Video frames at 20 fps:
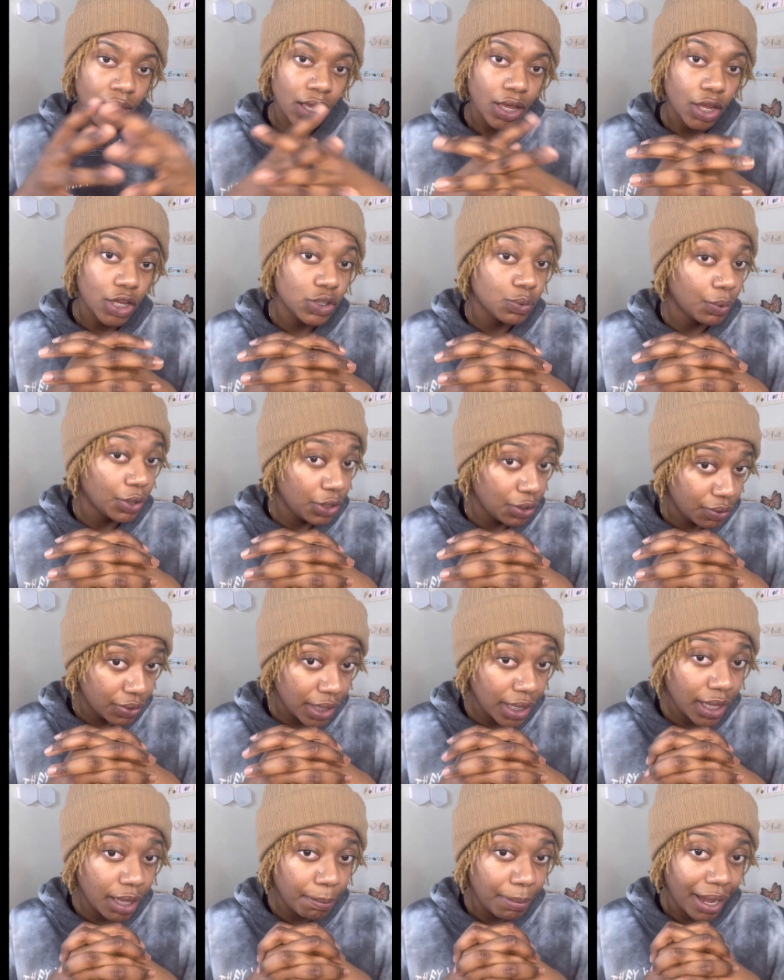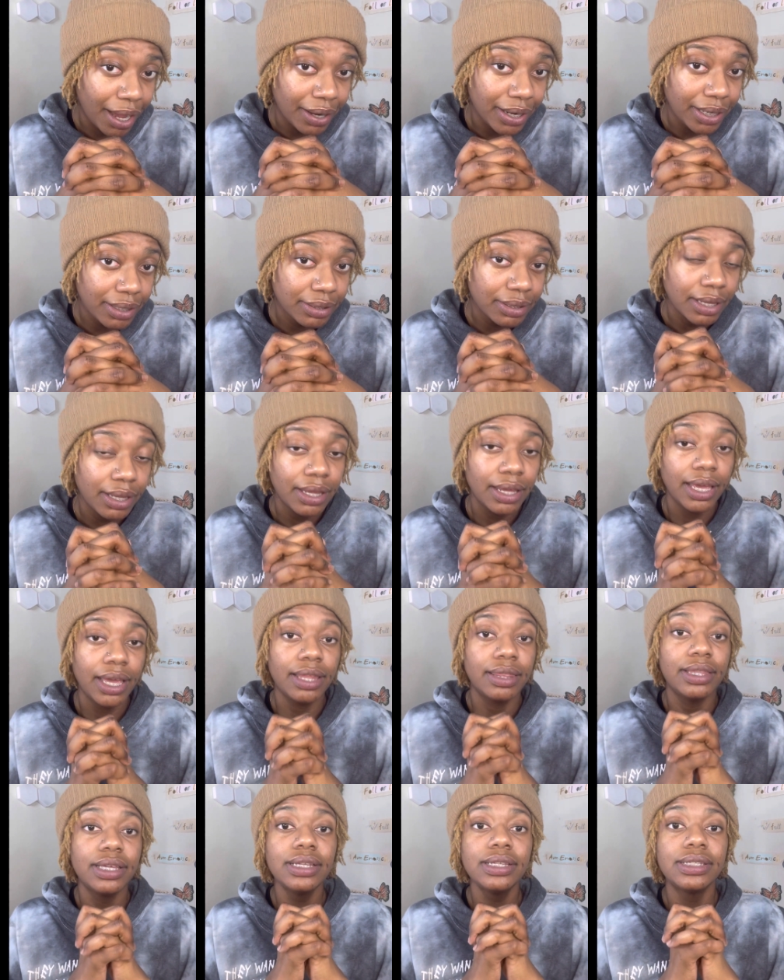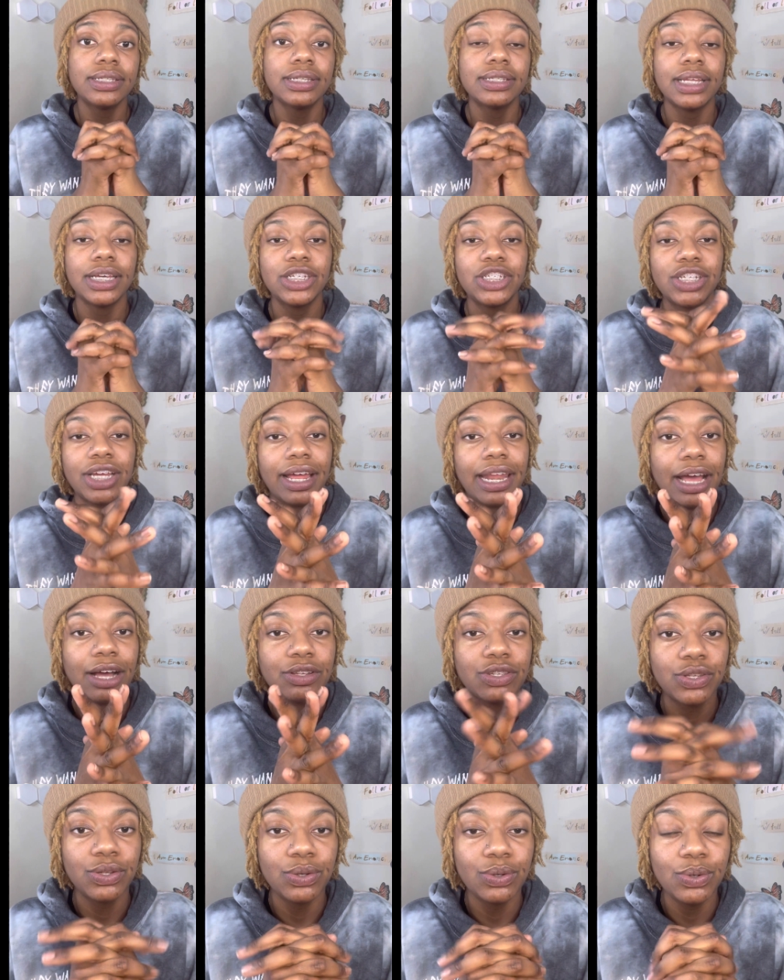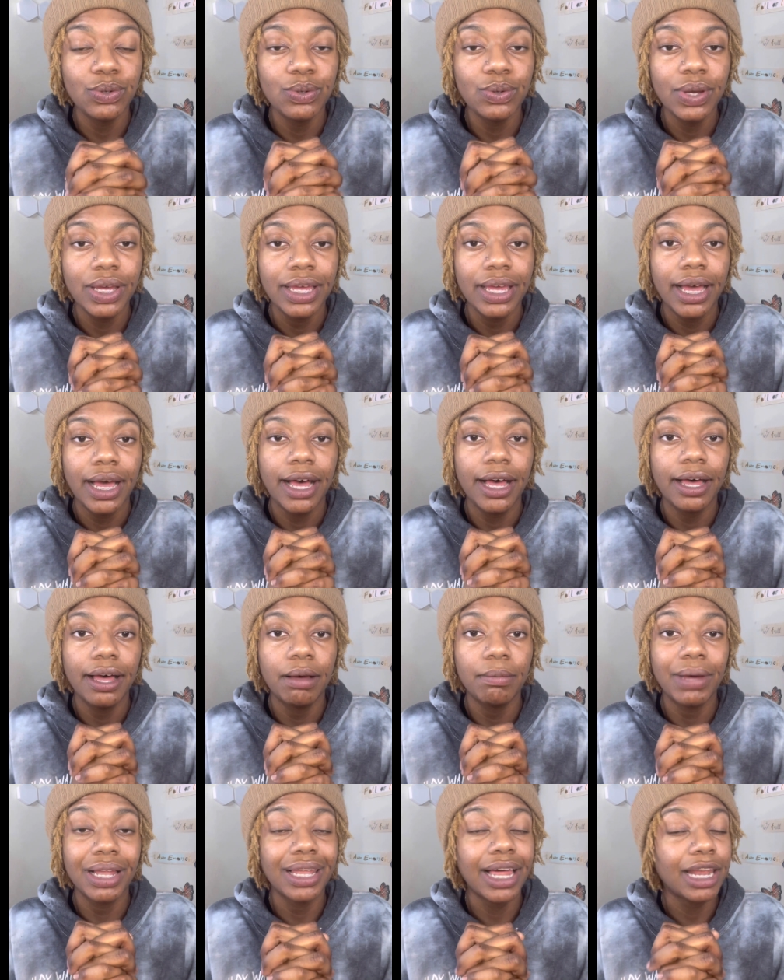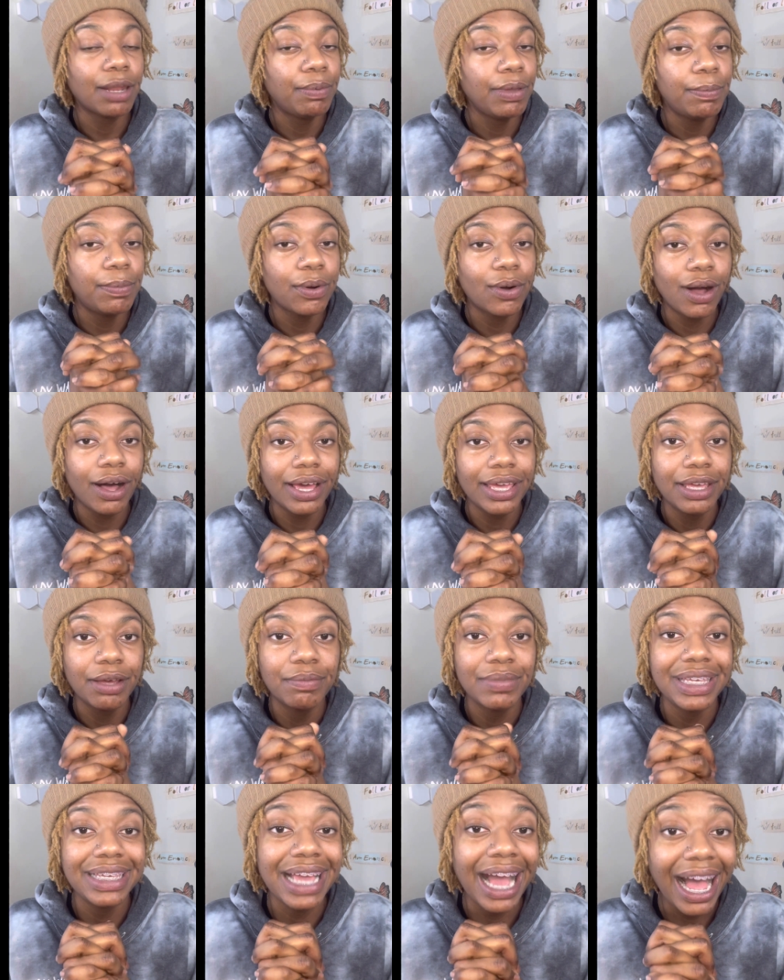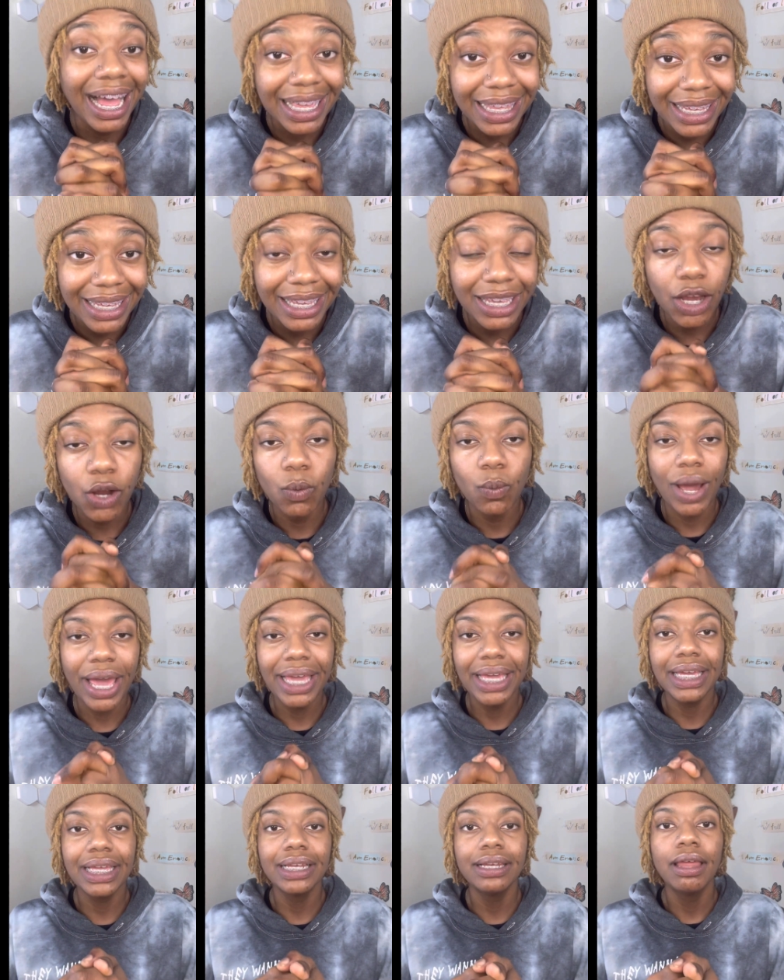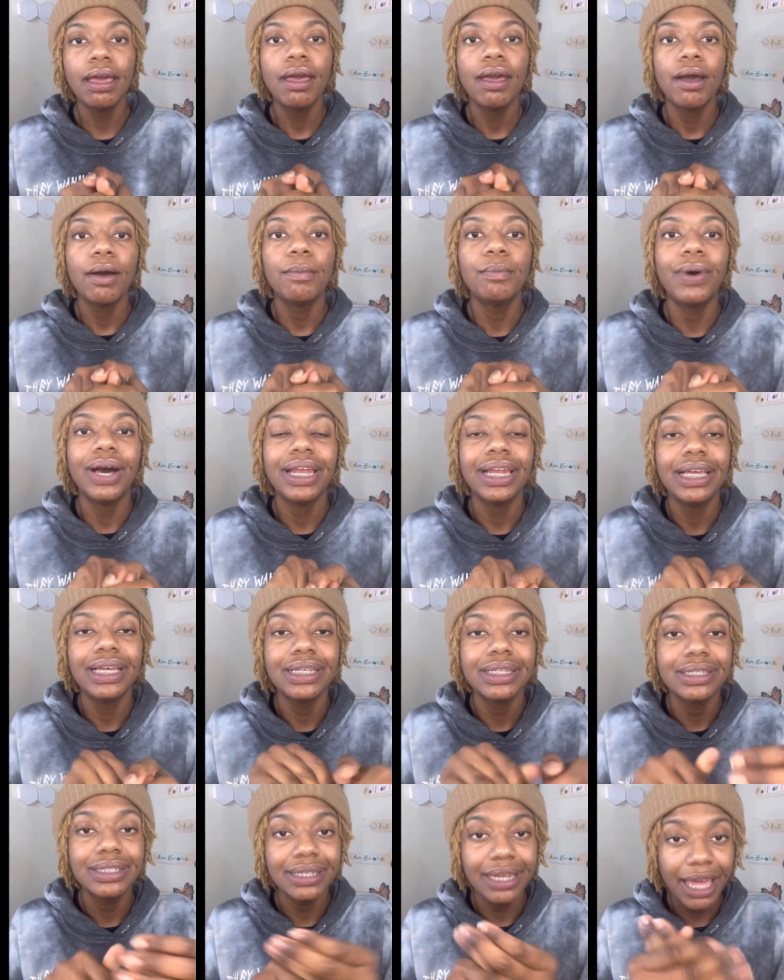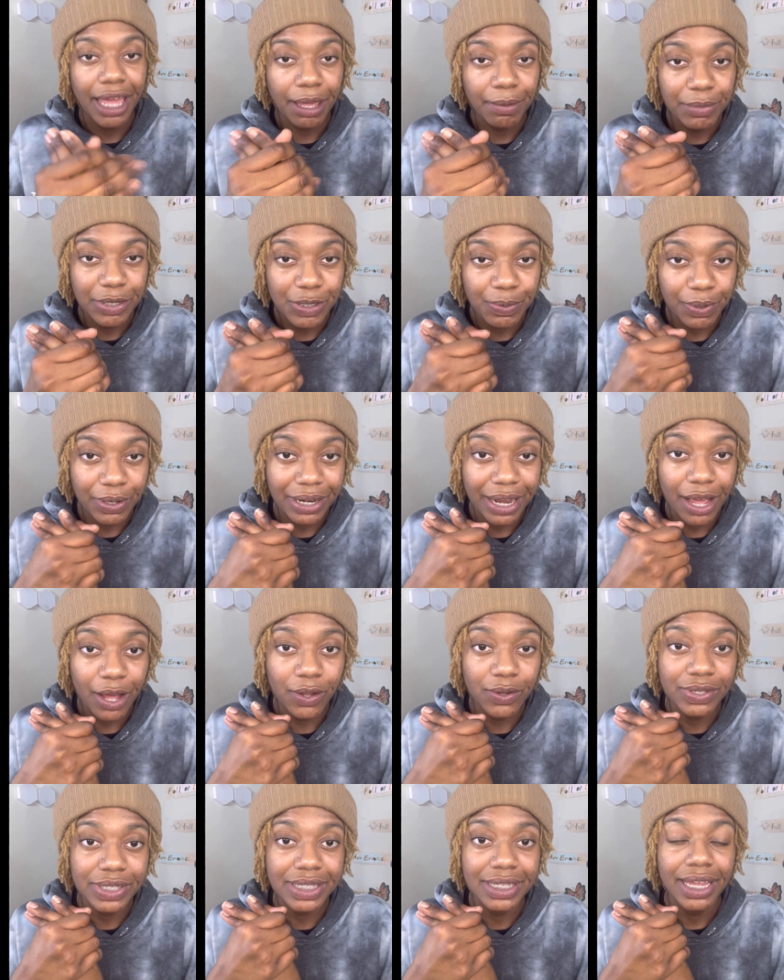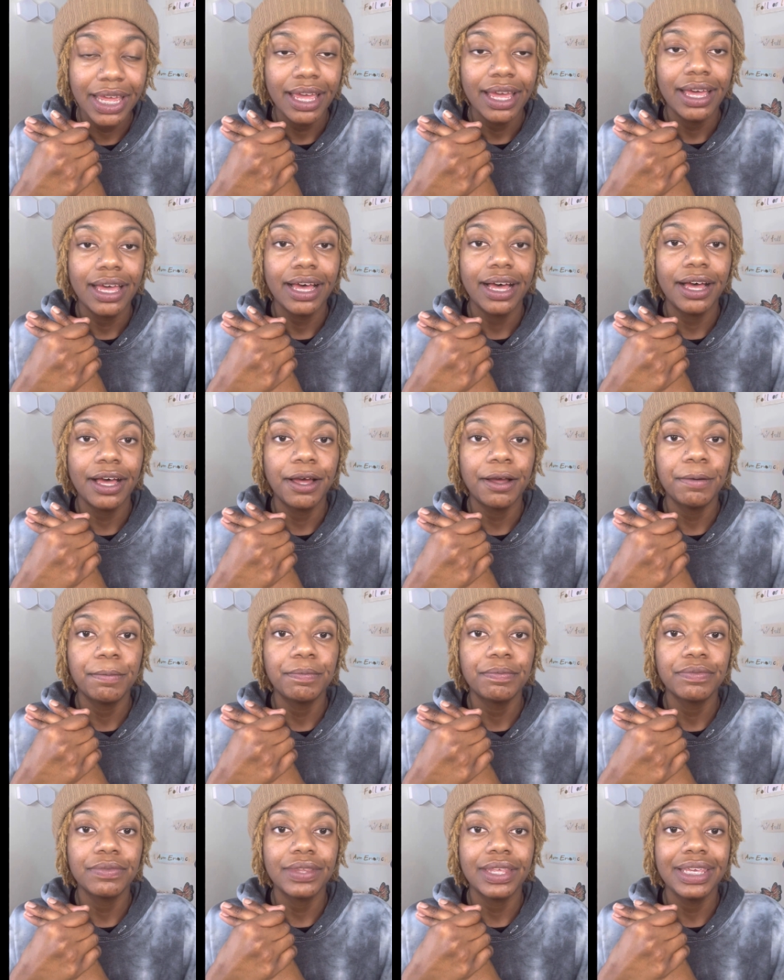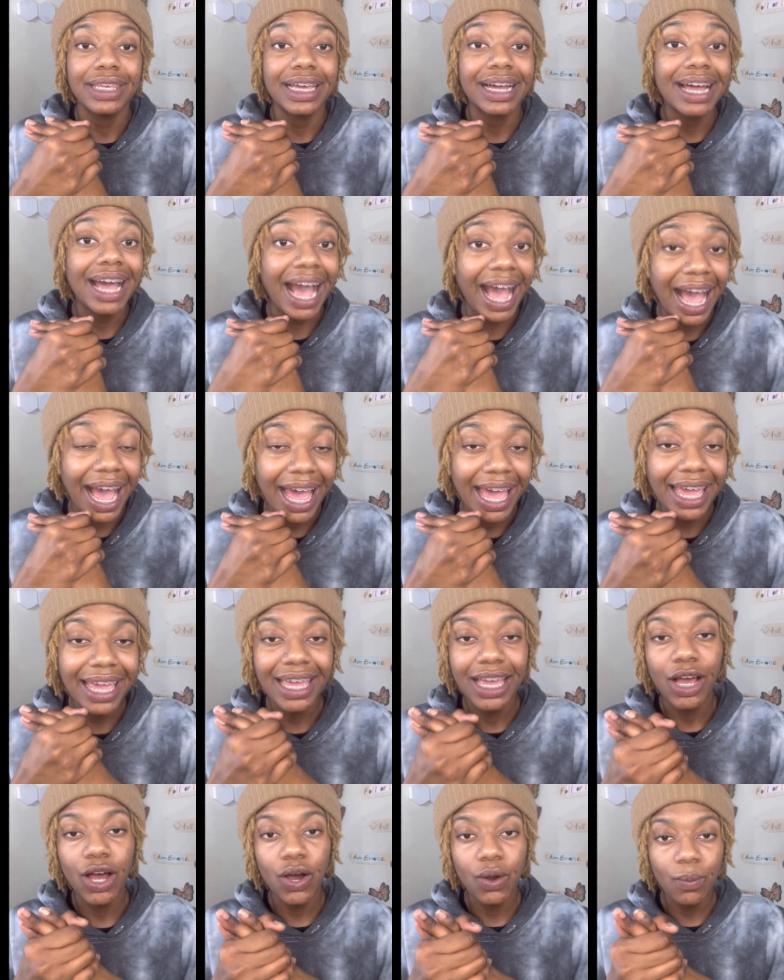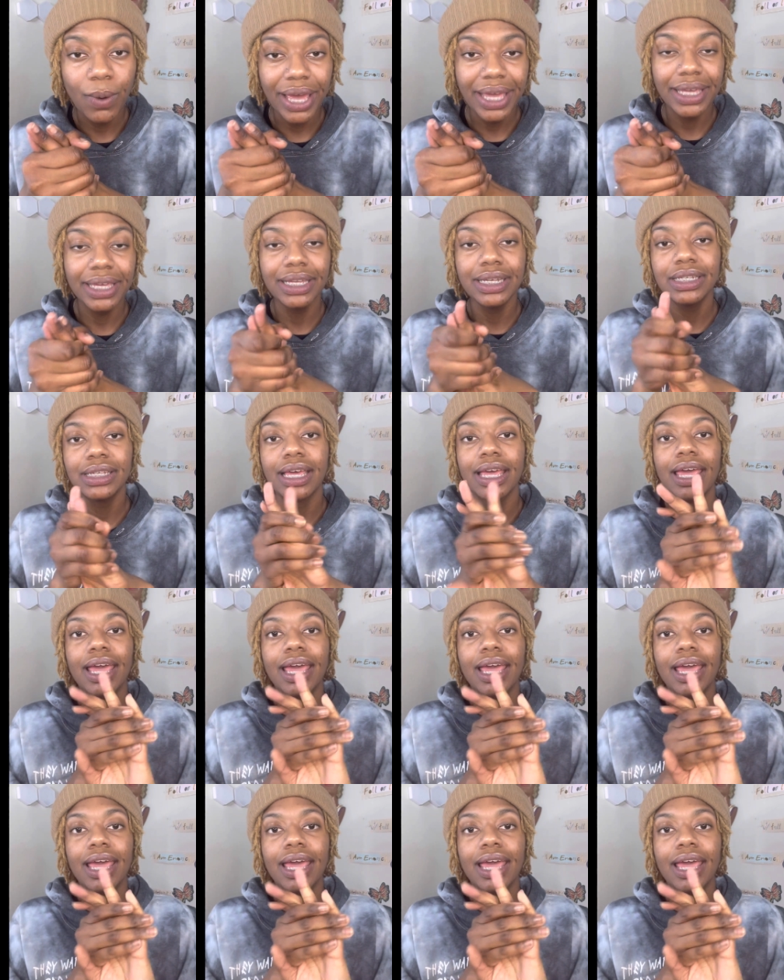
Because when you think about it, and this is a shout out to, um, a lot of people call him Yaki Awakened, but his name is pronounced um, Yakai Awakened.